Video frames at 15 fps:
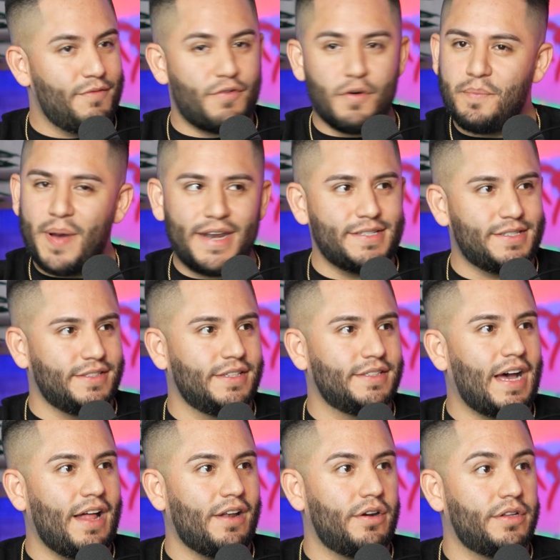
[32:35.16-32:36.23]
for pennies on the
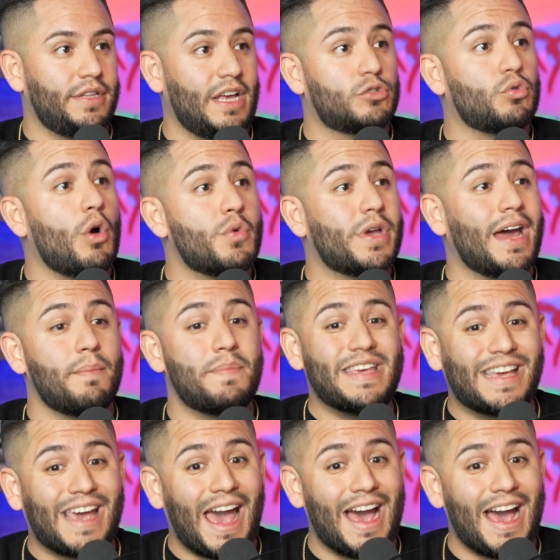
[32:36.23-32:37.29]
dollar. That's why we got to be
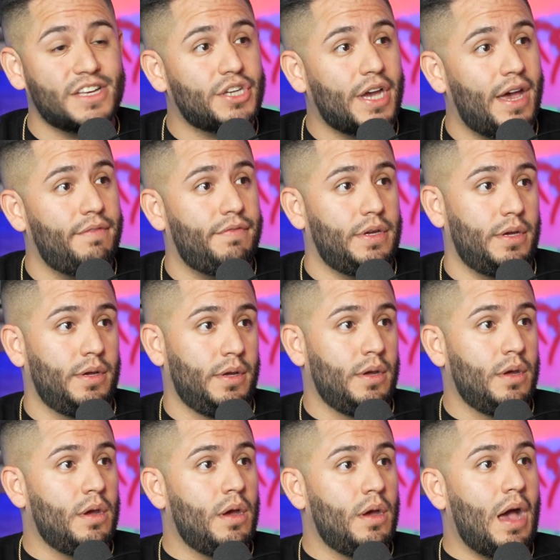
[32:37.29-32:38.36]
cash heavy.
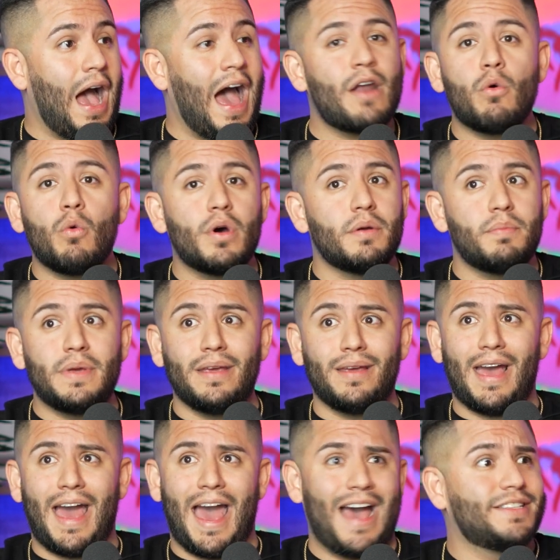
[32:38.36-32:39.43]
I don't want to be
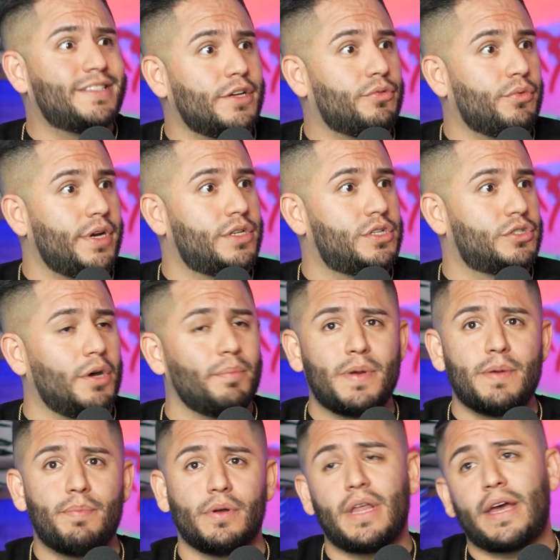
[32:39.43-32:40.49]
asset rich. Some
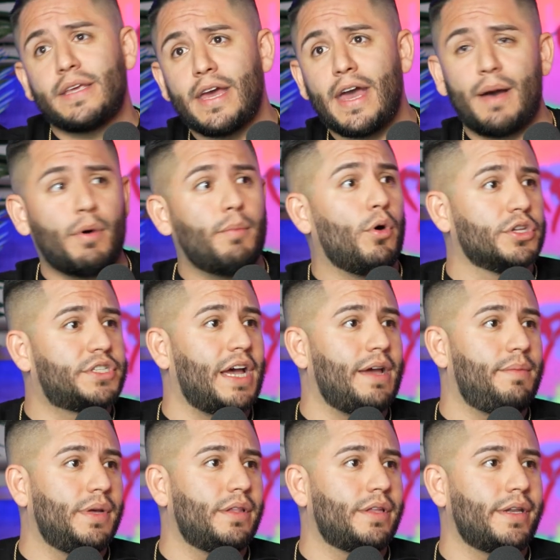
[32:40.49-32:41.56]
people are like, yeah, I'm a
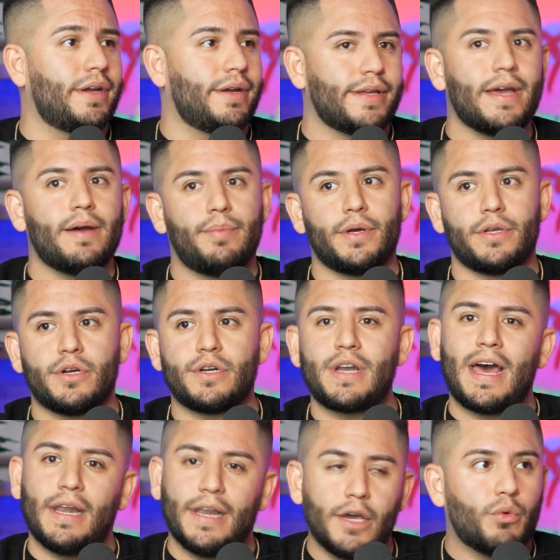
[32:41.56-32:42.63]
multimillionaire. Yeah, but you're
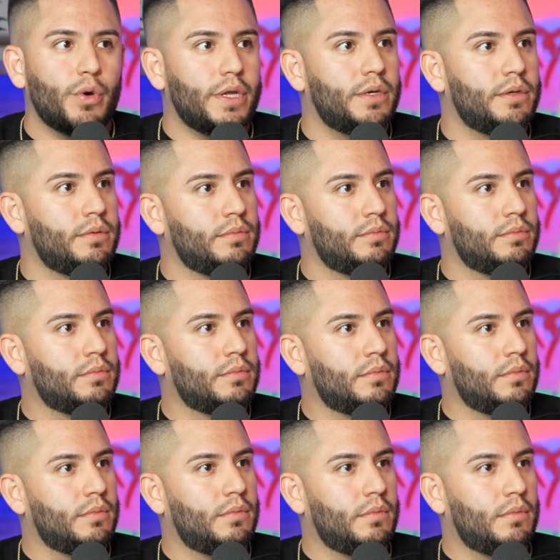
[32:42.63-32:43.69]
not liquid.
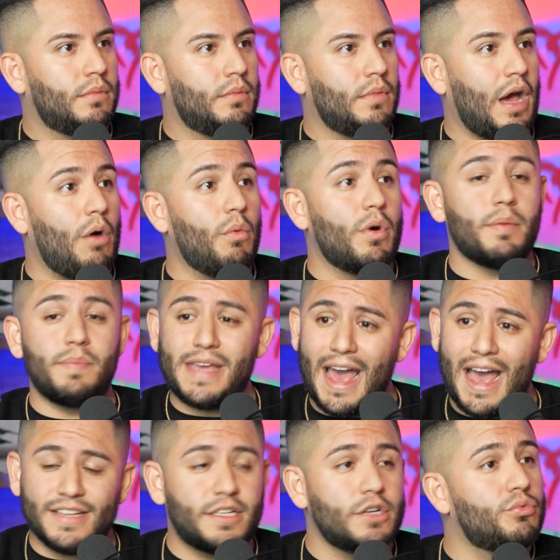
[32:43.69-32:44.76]
I want to be
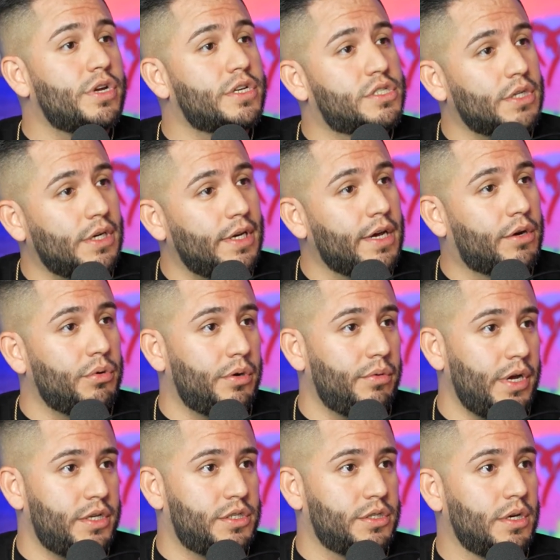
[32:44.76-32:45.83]
asset rich, liquid
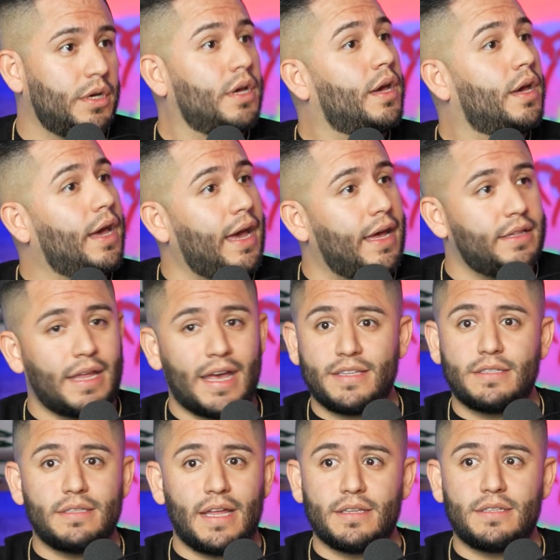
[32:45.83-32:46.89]
rich. And
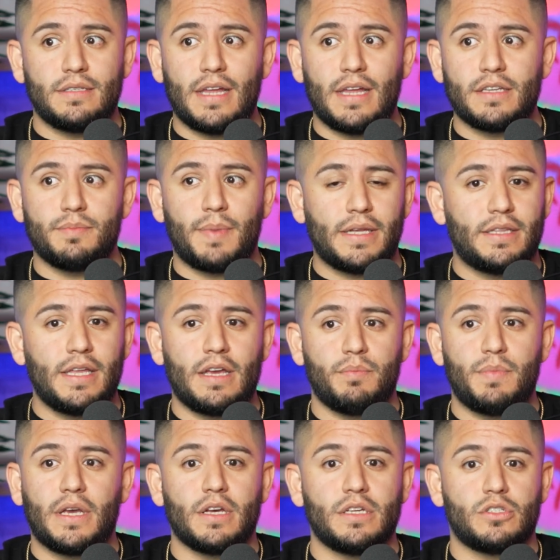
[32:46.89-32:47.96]
that's my thing,
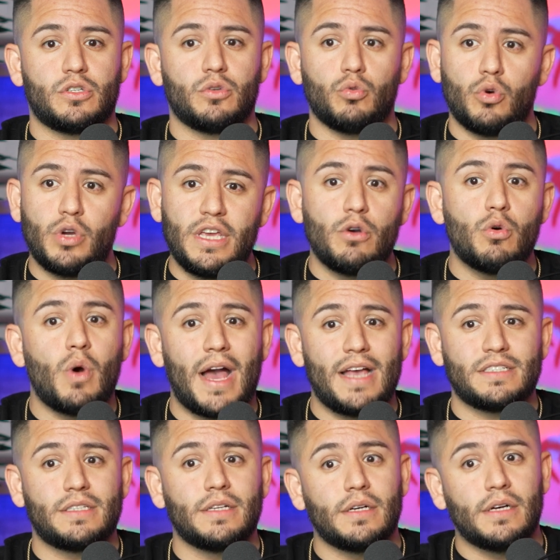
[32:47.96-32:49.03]
because he who
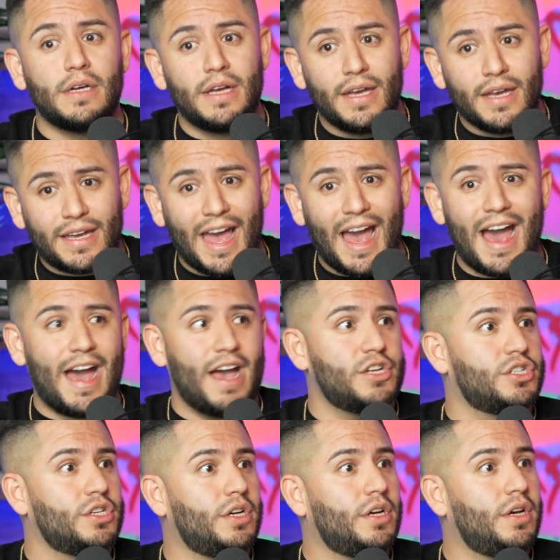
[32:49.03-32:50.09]
has the
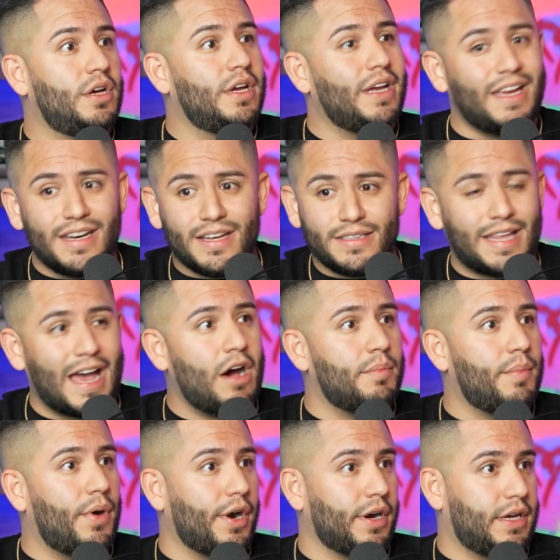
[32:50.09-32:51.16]
cash in a down
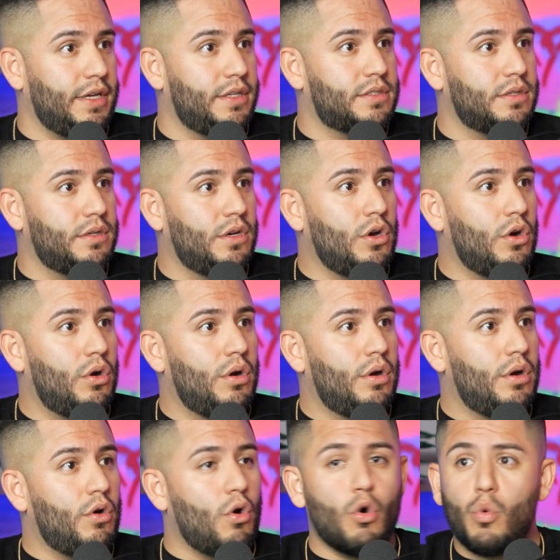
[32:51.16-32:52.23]
market,
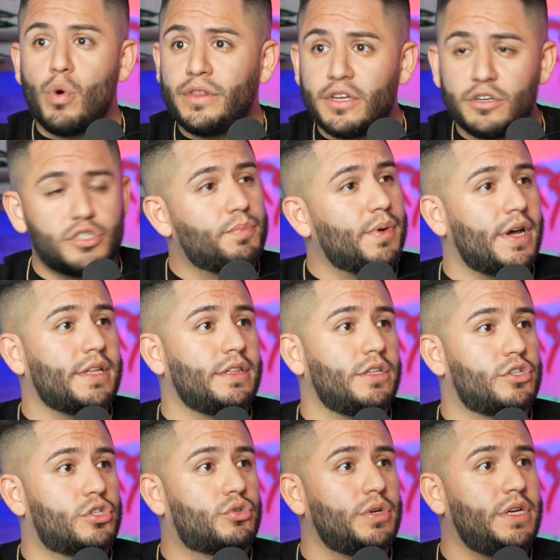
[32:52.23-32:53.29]
or when there's blood in the
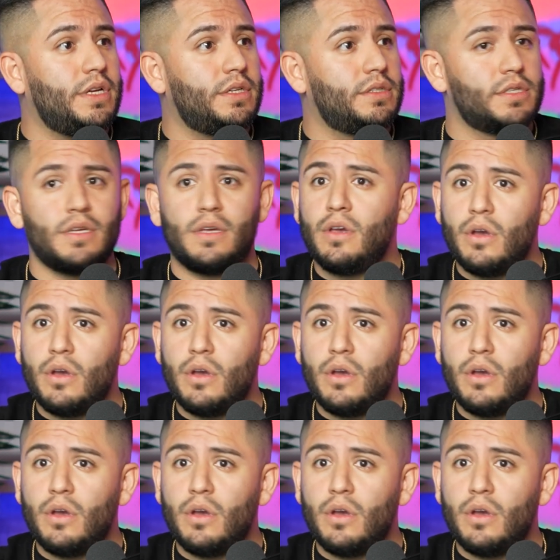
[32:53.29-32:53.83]
streets,